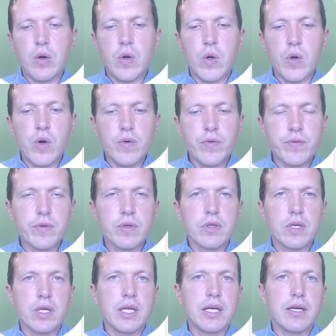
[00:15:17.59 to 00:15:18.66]
of
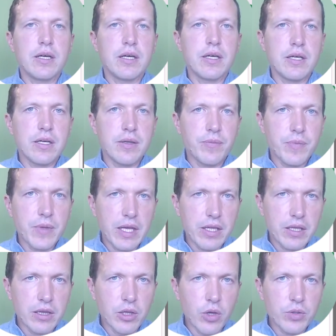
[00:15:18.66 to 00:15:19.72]

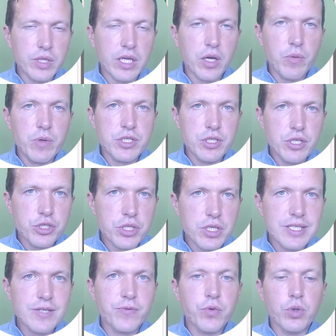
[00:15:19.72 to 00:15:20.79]
loan
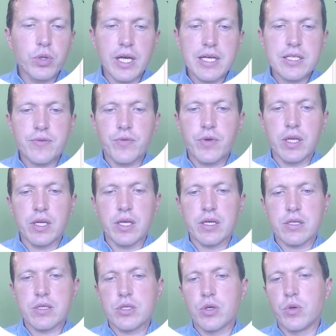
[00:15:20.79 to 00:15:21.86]
acquisitions for last 3
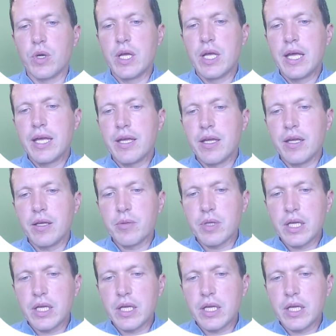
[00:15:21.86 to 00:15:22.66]
years. So in